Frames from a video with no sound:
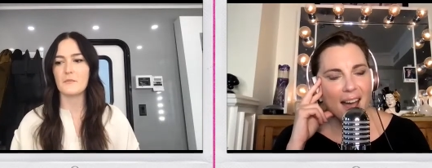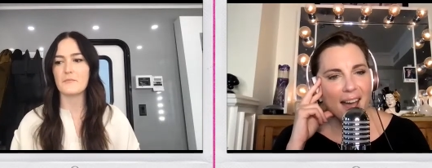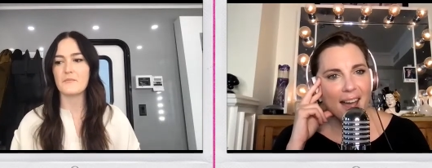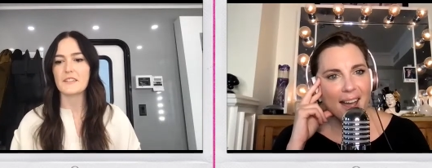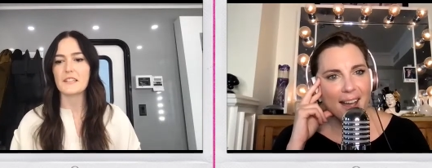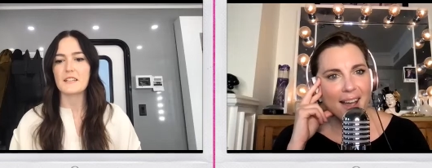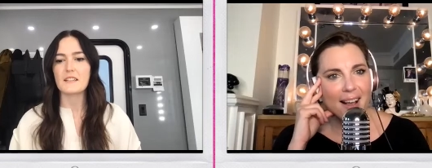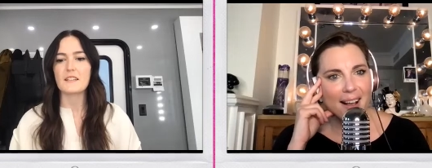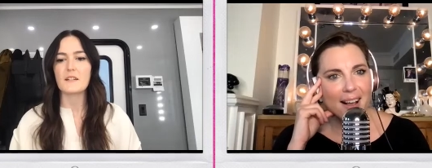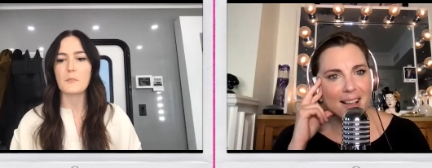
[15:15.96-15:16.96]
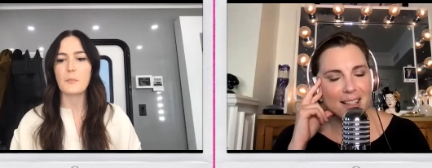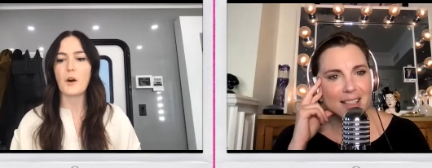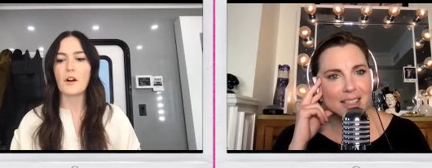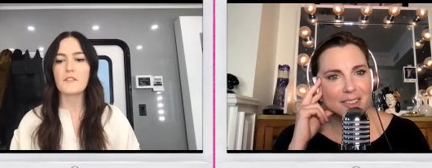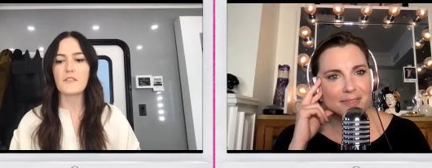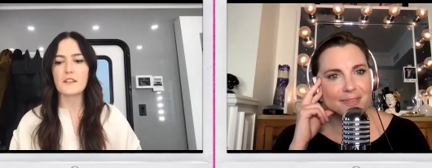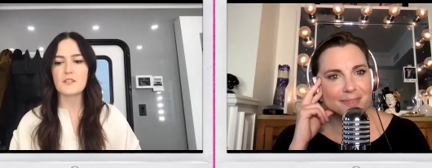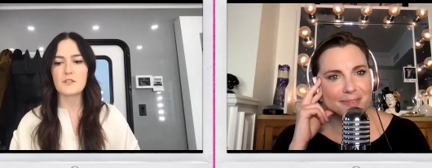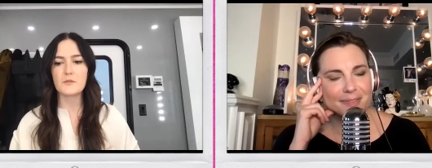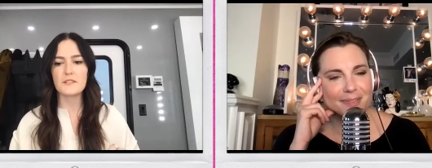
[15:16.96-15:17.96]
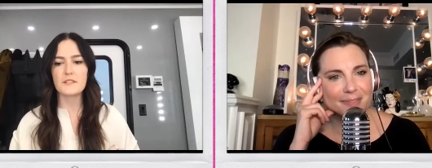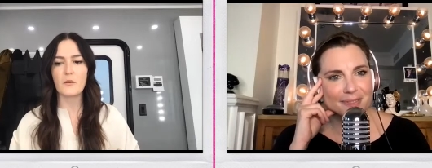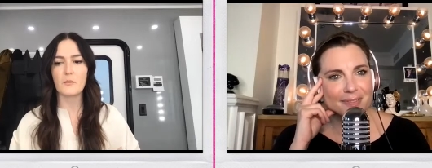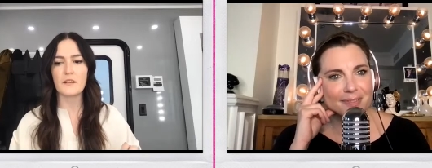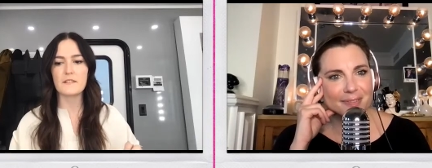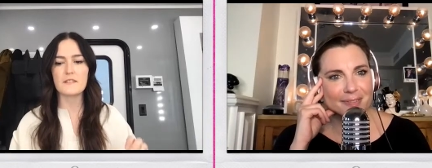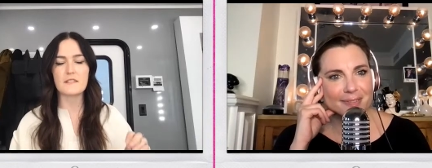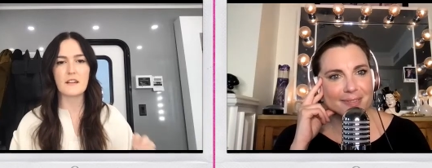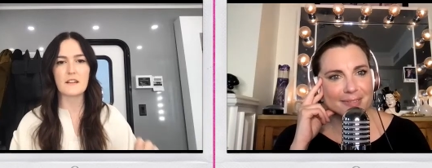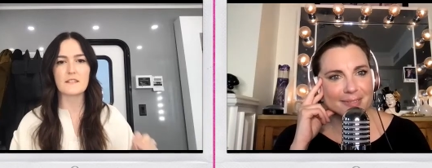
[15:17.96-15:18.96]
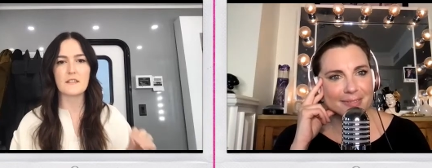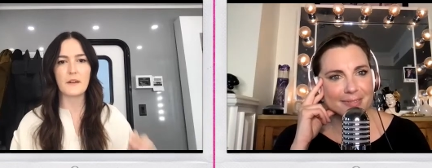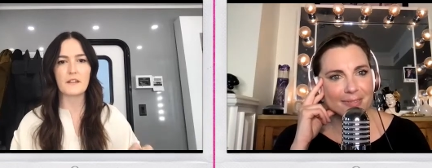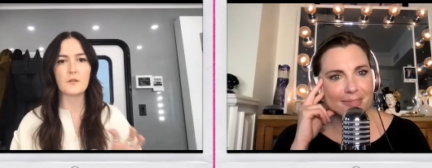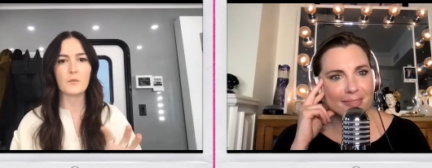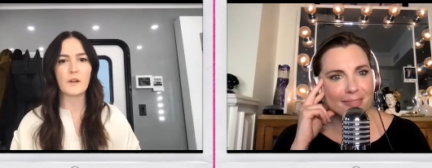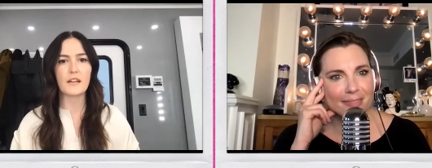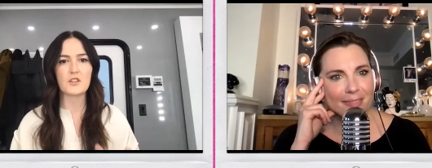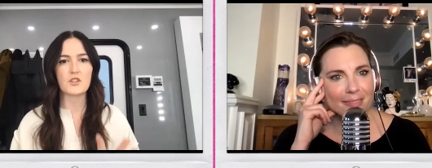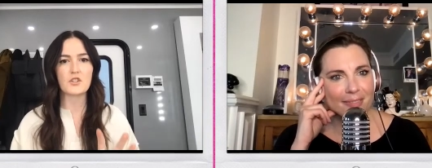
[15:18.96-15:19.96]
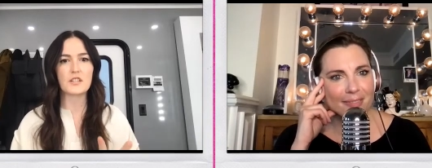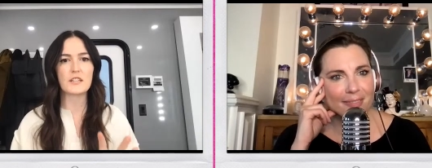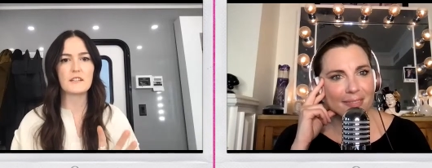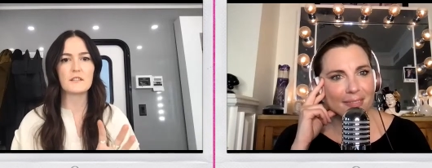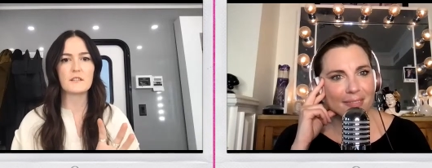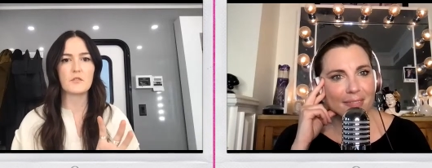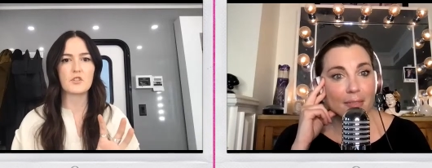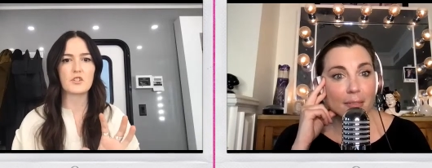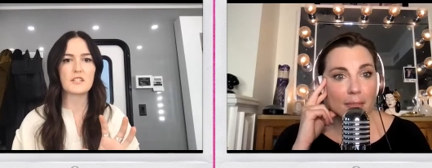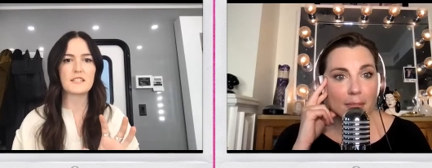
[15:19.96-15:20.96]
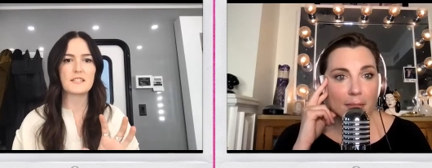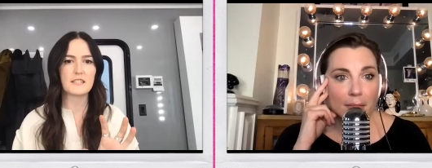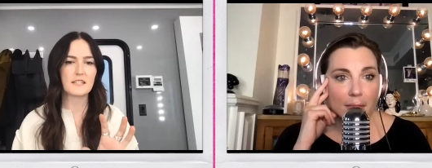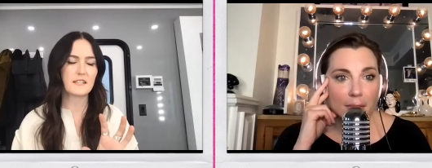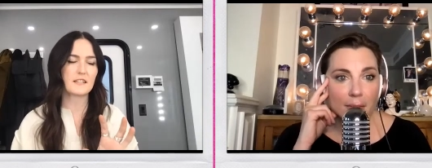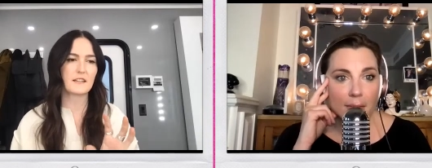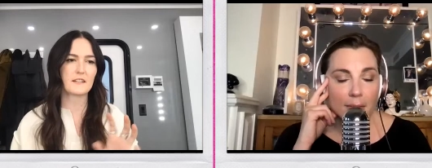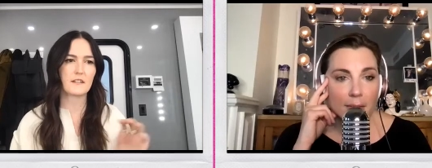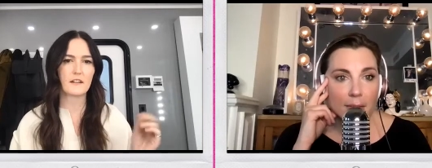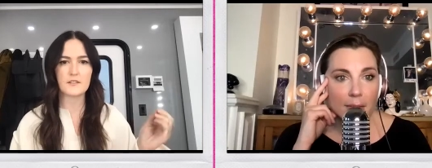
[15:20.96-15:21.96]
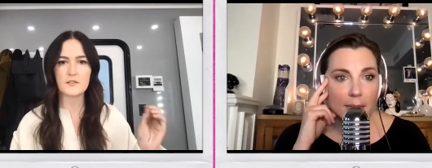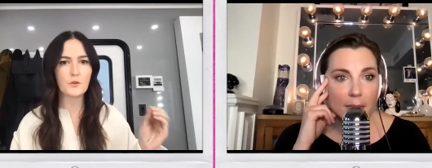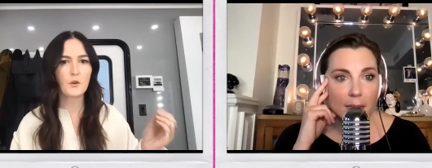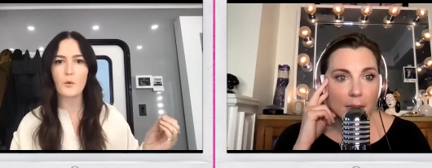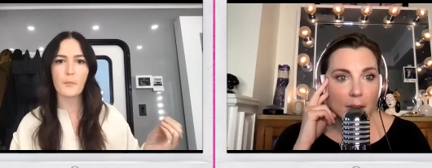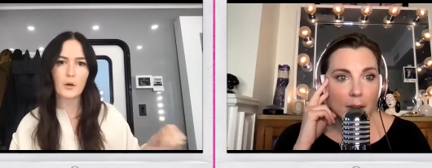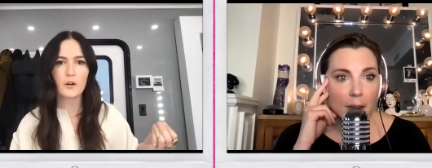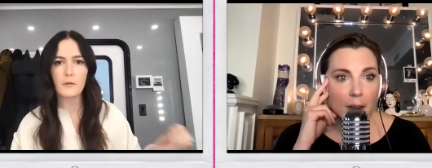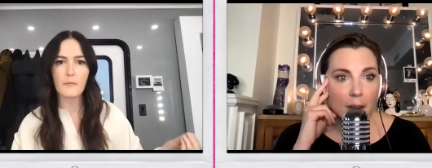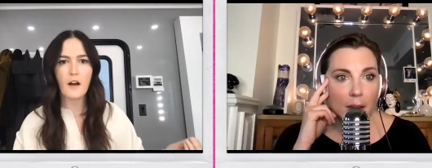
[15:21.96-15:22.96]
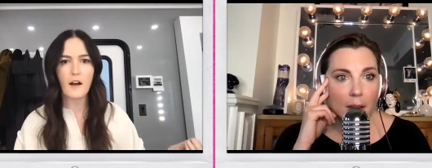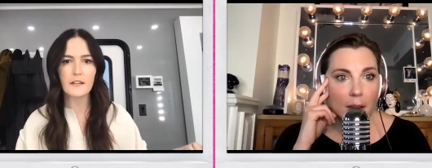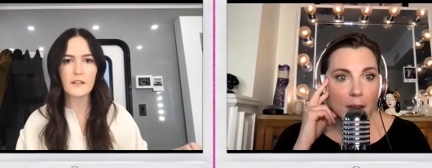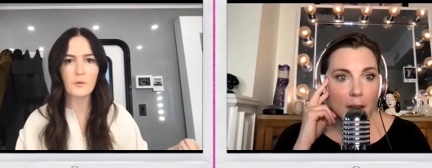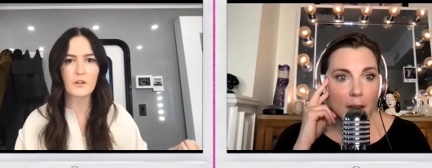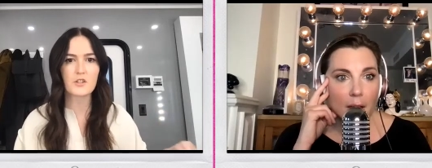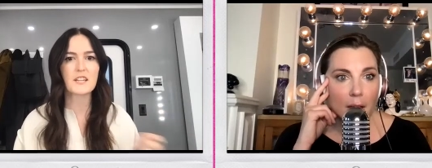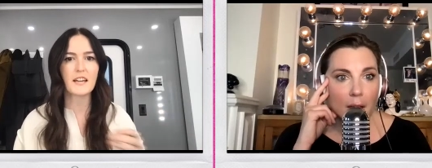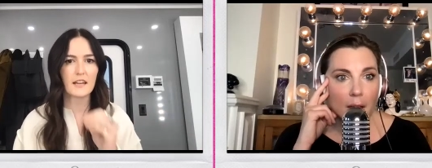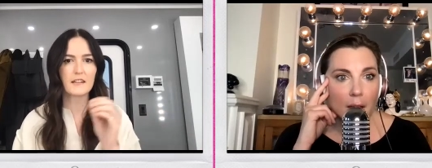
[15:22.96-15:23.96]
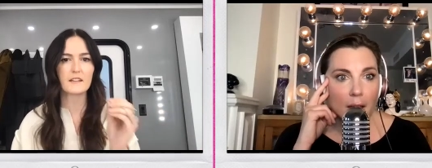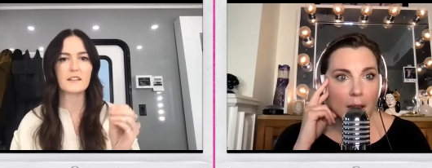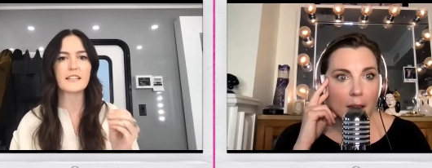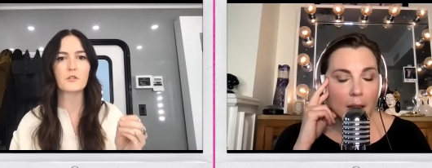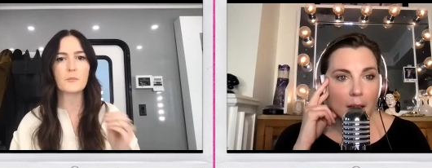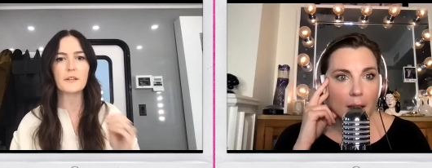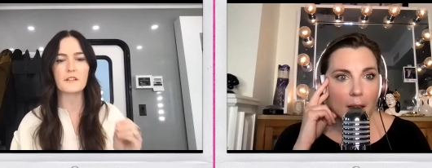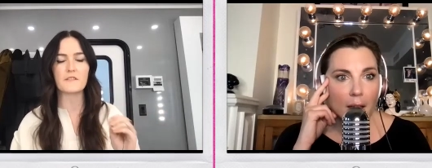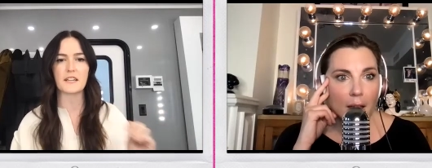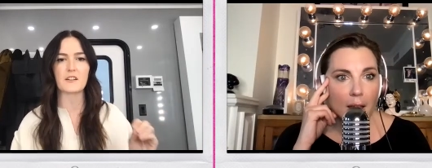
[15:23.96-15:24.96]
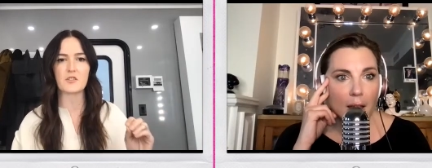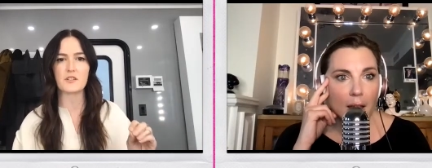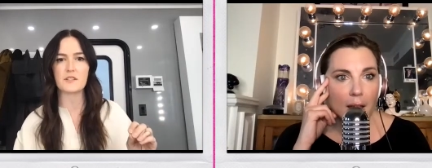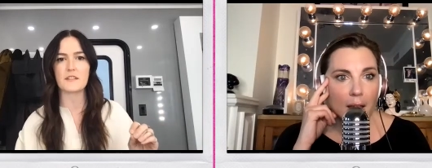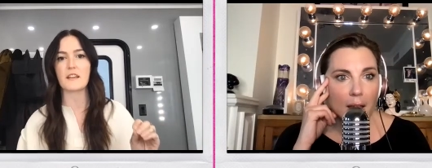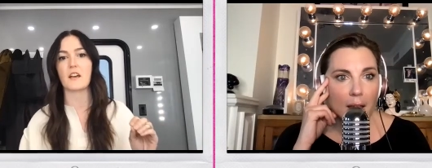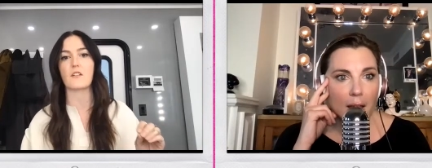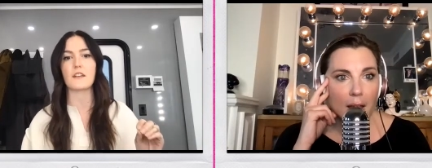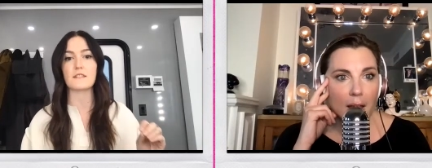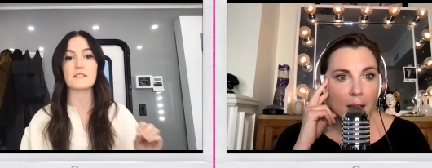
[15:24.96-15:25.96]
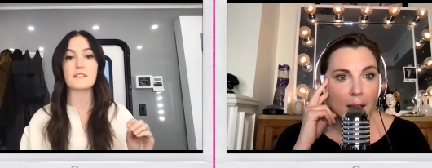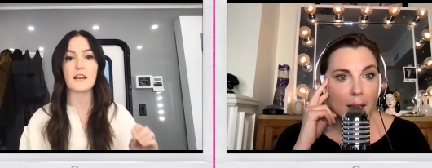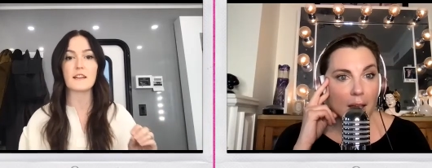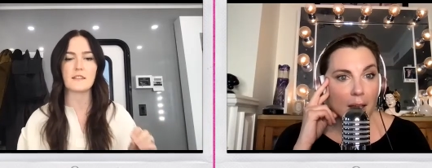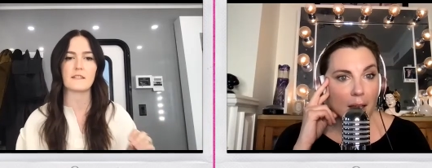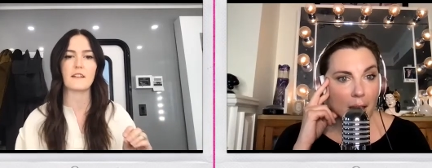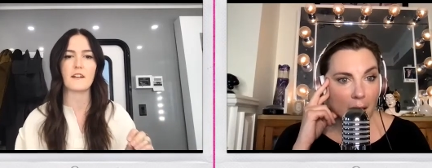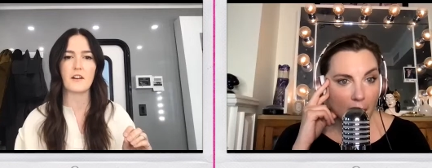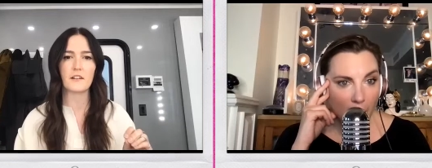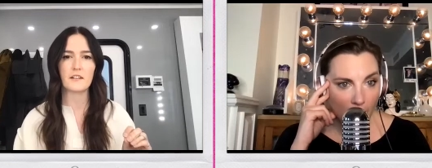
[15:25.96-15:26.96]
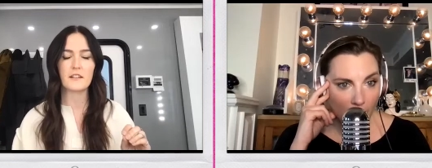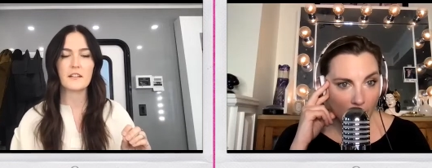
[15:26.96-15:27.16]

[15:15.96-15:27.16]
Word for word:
Speaker 1: Um part of that too is that when Stacy made the wig, she she did a pseudo perm on it where she added a little bit of texture to the hair that stays in there.